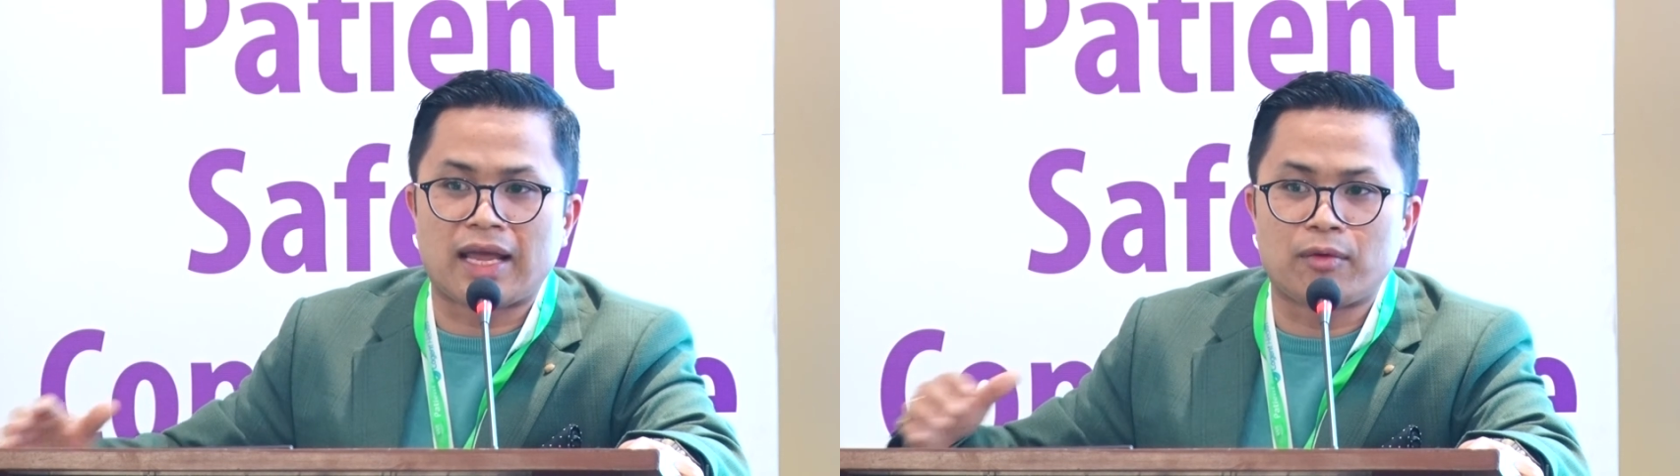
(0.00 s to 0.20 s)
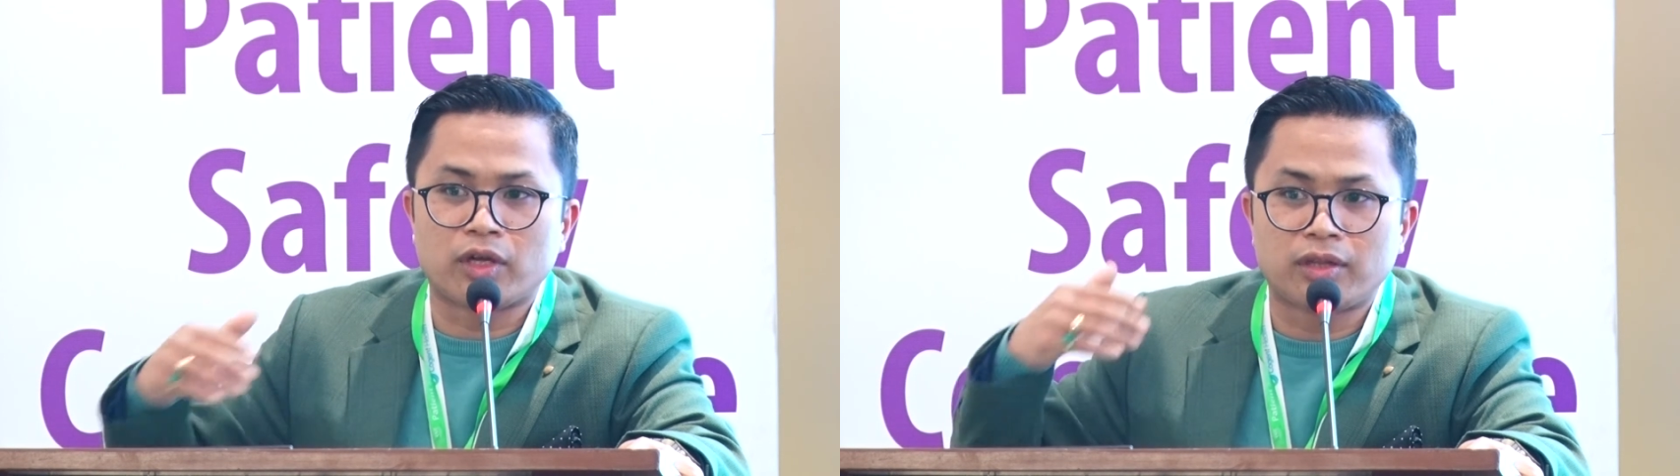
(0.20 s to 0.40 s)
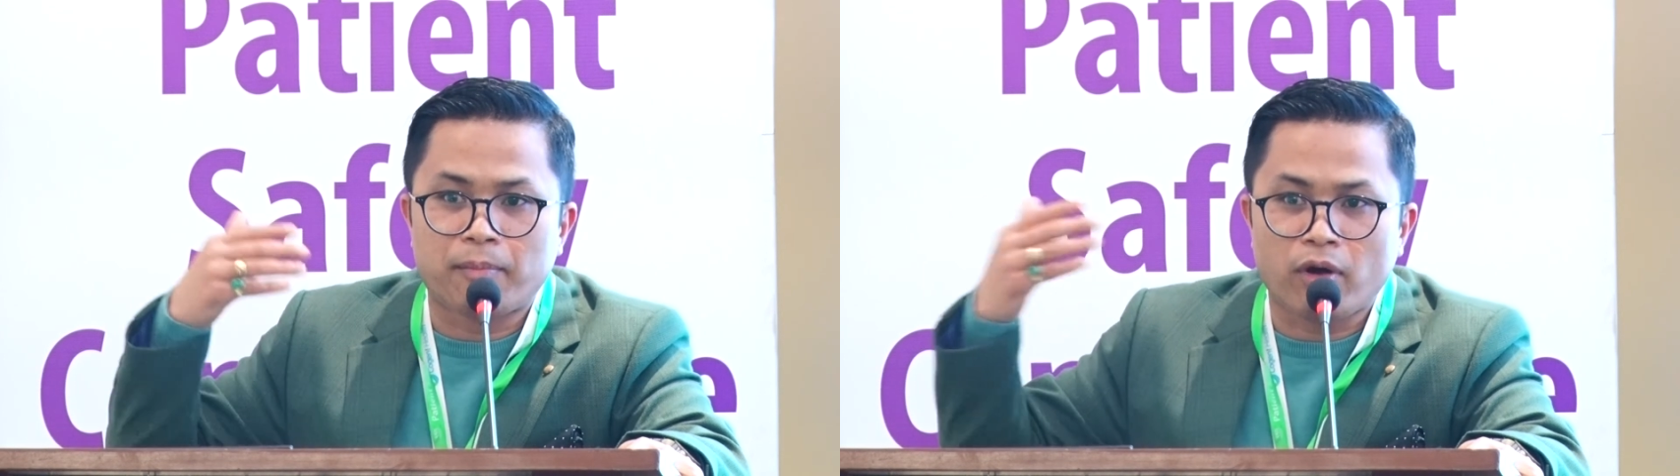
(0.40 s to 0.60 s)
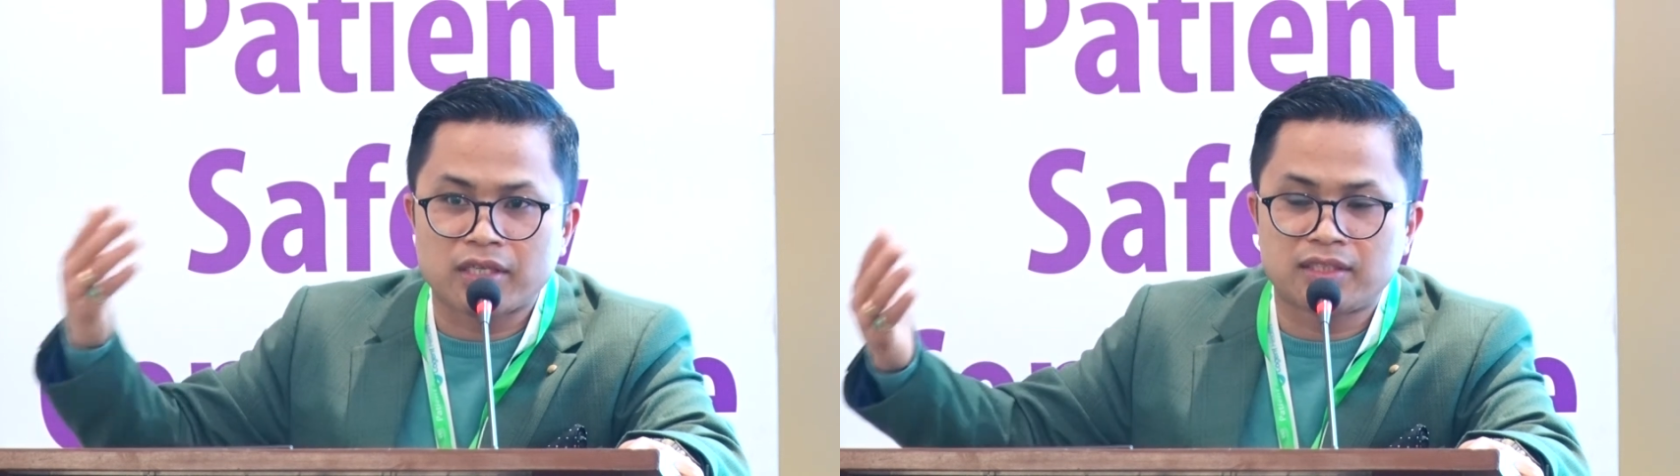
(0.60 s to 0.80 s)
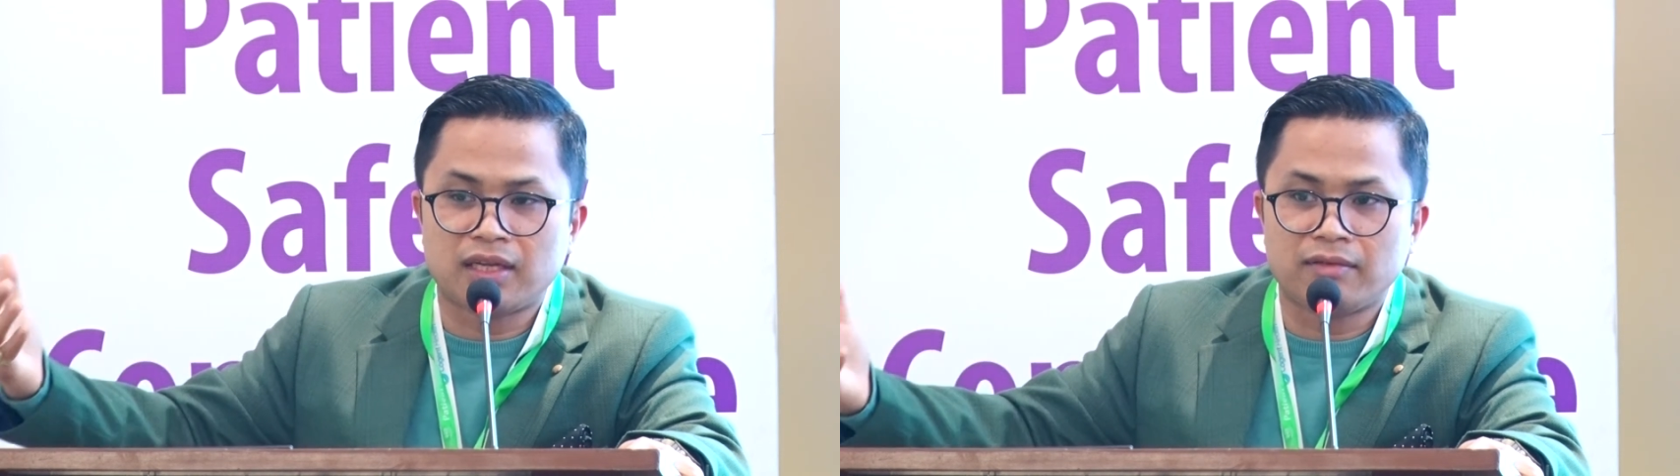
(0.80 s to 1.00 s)
like what the
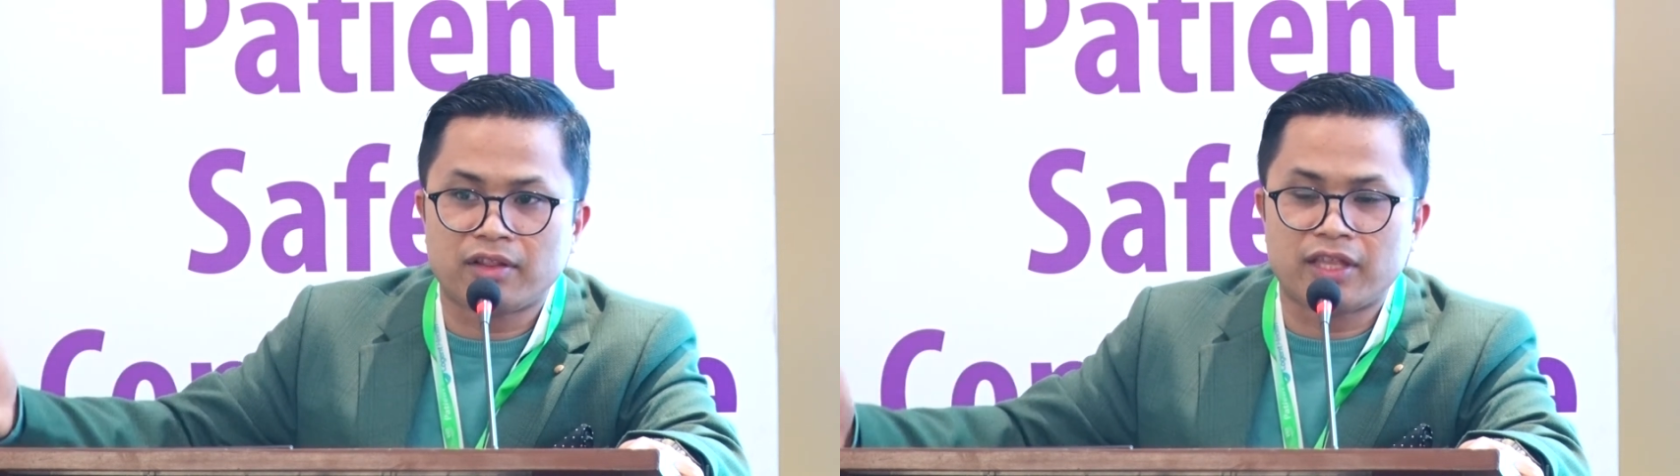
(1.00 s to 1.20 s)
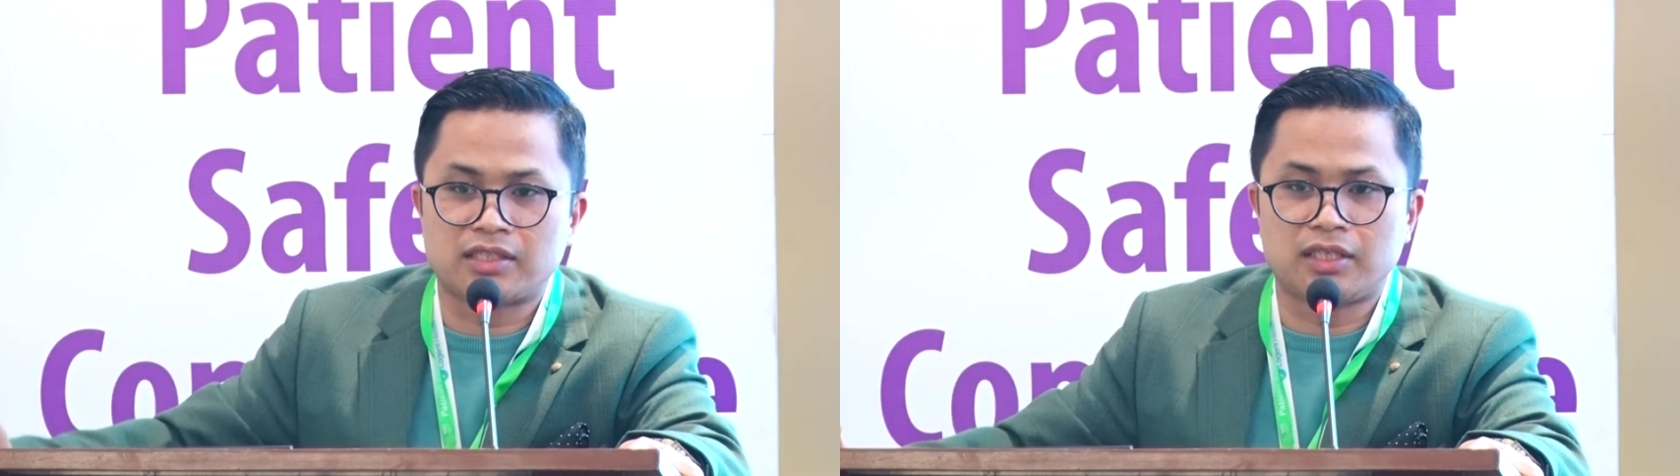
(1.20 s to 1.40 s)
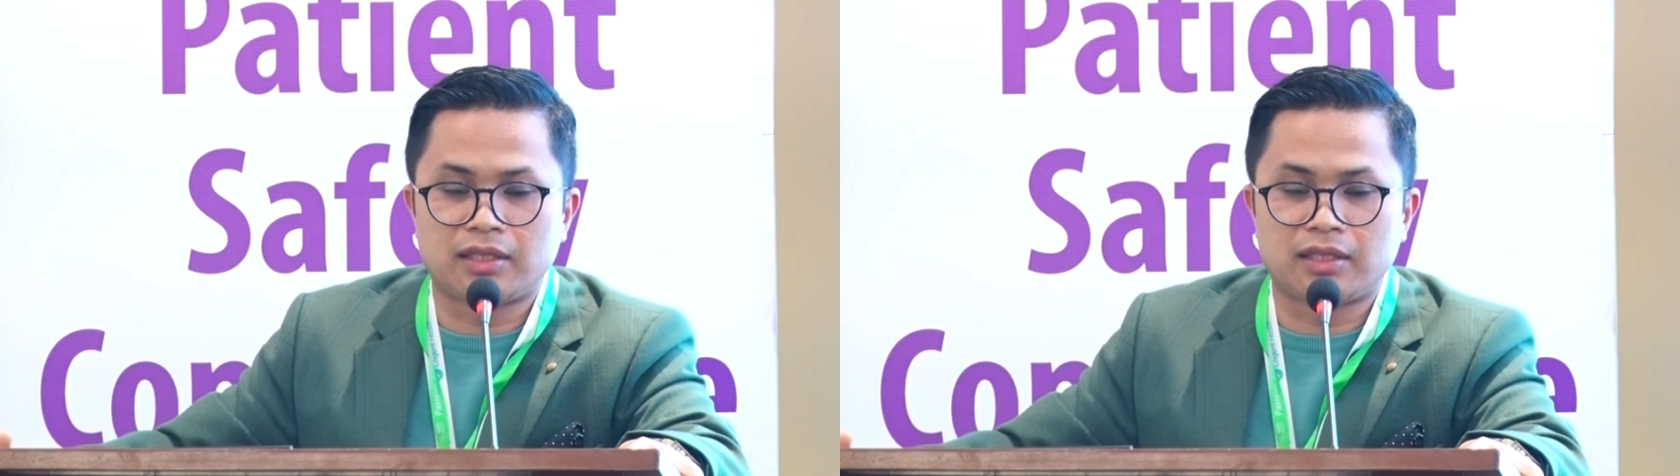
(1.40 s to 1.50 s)
policy level things